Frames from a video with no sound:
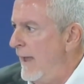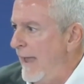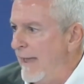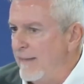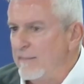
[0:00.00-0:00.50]

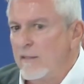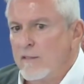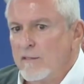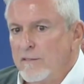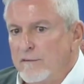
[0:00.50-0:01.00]
And
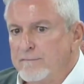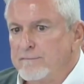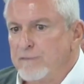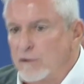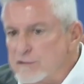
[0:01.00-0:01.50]
the
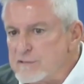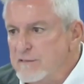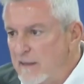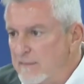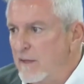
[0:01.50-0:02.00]
first
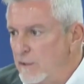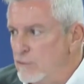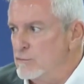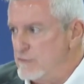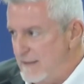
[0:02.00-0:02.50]
thing that
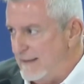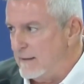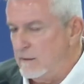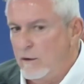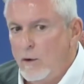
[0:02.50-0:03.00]
you
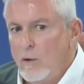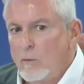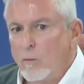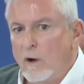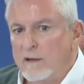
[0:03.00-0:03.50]
did
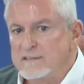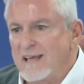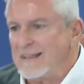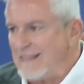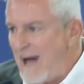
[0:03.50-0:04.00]
was
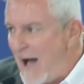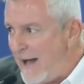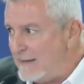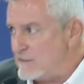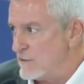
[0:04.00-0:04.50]

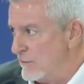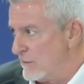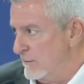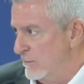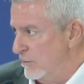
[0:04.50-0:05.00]
lie to the
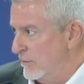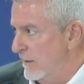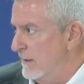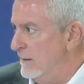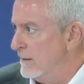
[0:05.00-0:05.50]

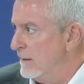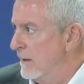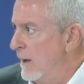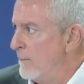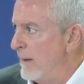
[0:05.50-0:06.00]
community
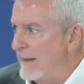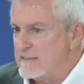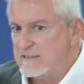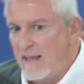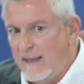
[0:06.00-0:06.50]
by
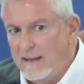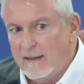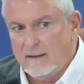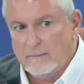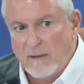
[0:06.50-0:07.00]

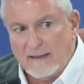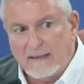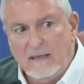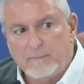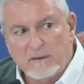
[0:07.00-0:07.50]
saying, by
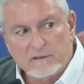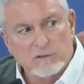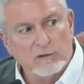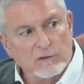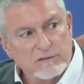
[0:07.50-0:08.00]
keeping to
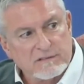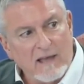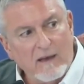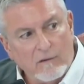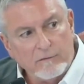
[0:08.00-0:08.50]

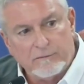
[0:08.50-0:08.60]
yourself,